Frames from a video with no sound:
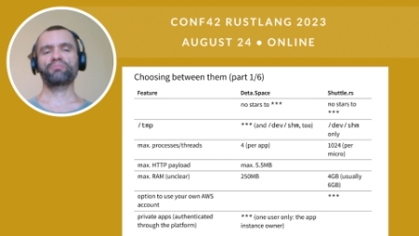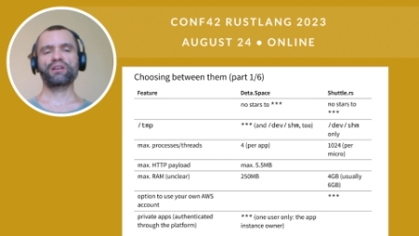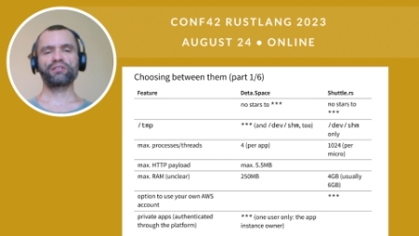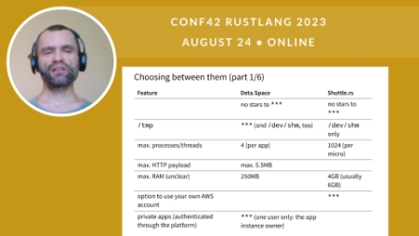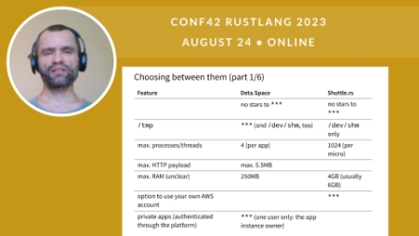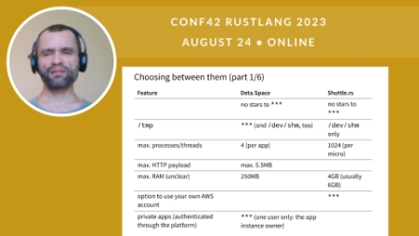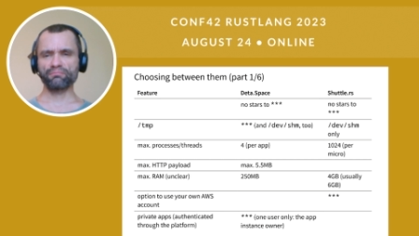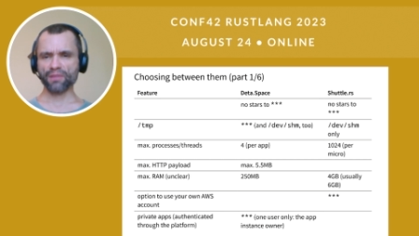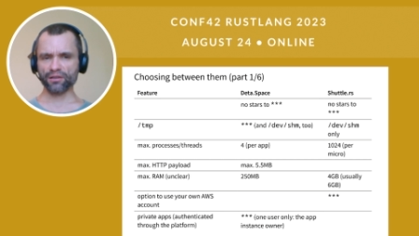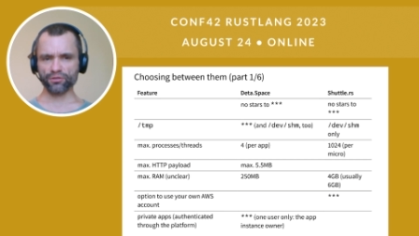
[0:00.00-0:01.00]
there are some
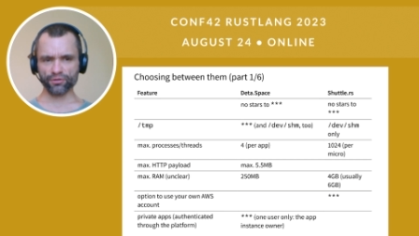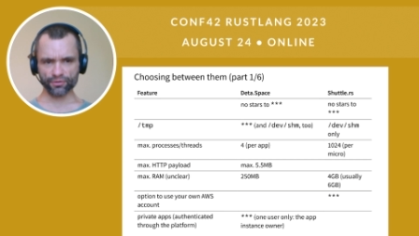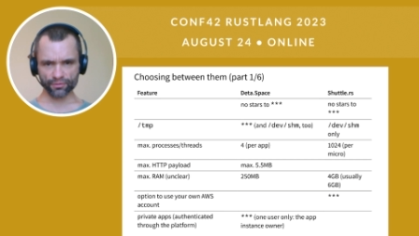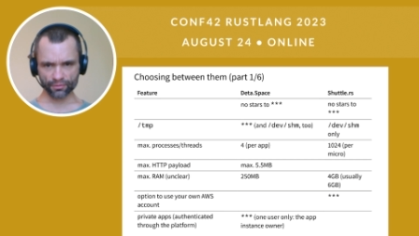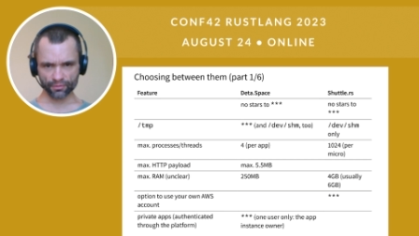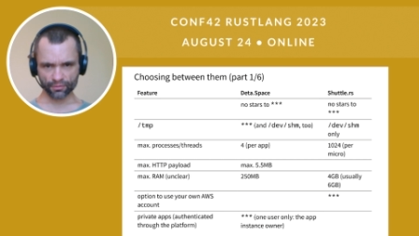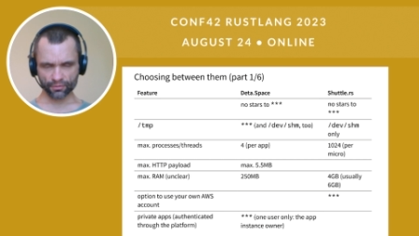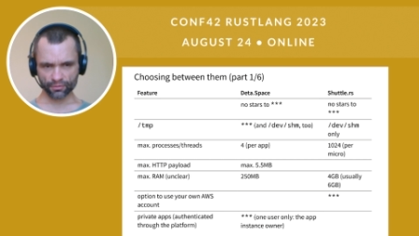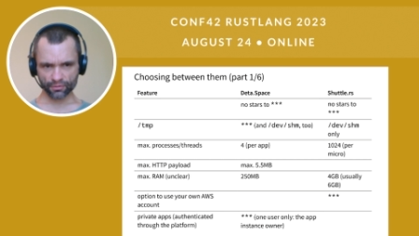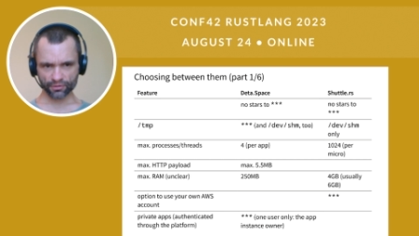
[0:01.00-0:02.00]
minor
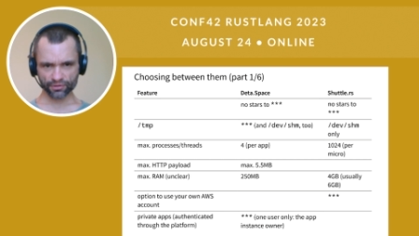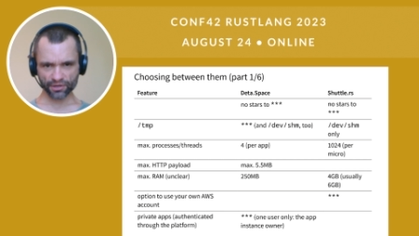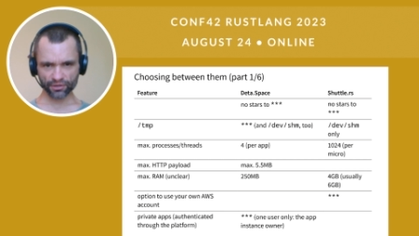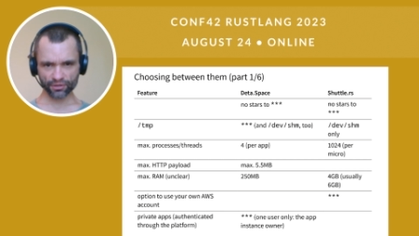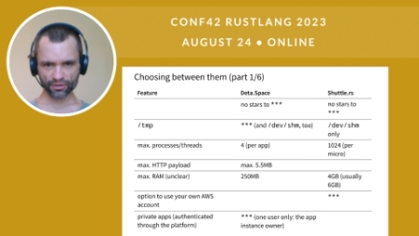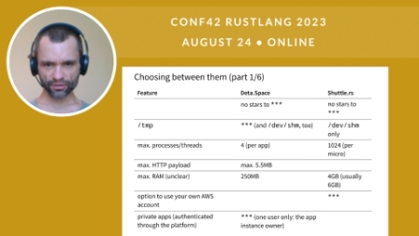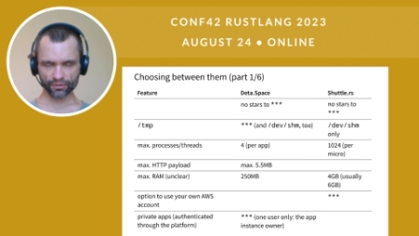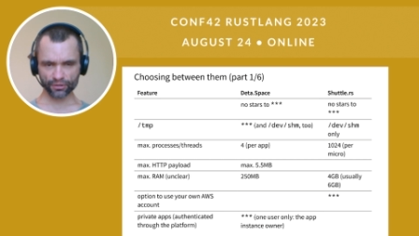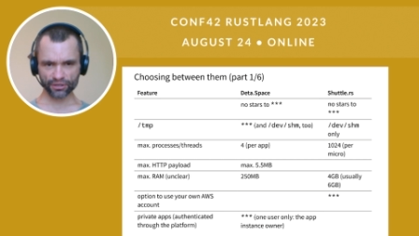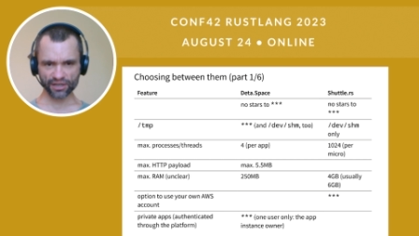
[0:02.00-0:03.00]
cri uh,
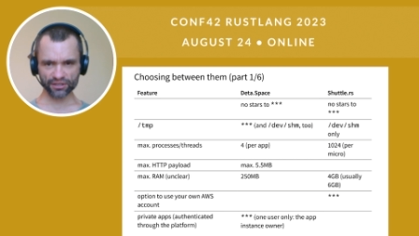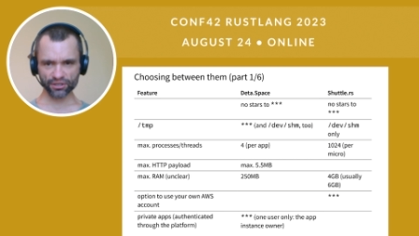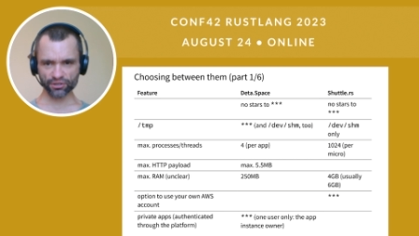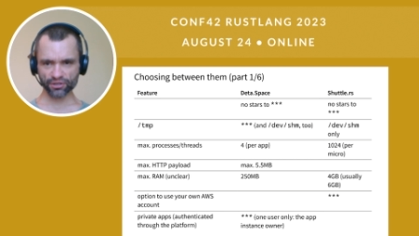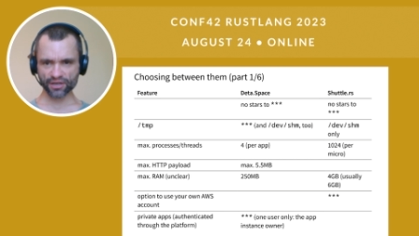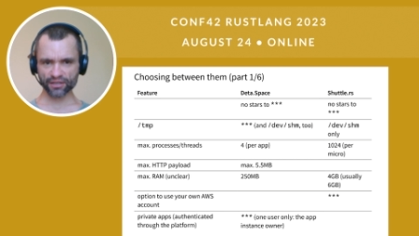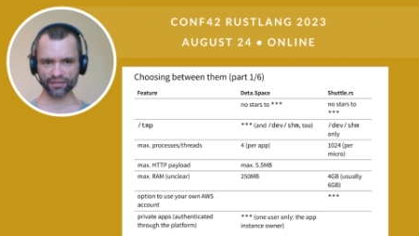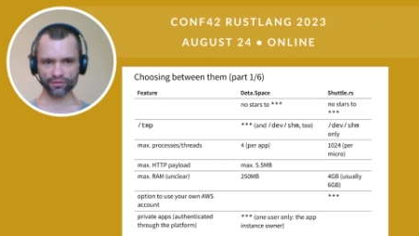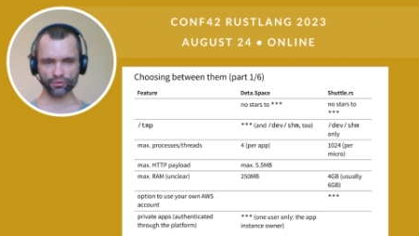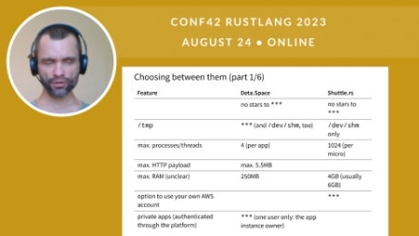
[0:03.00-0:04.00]
criteria
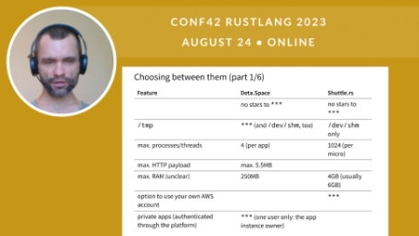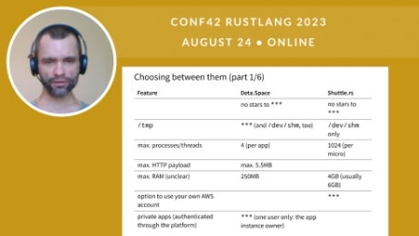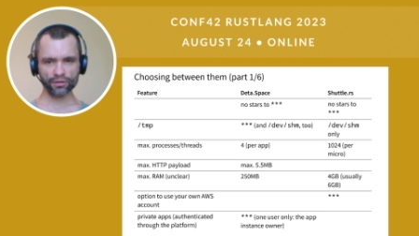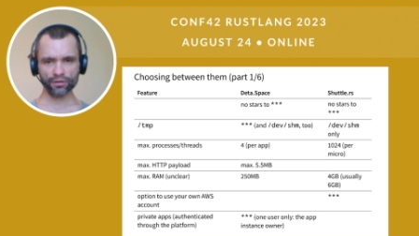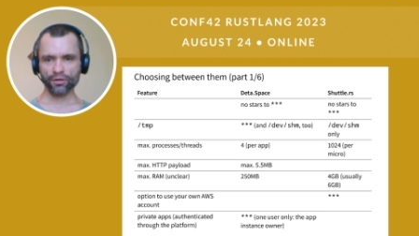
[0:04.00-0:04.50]
that that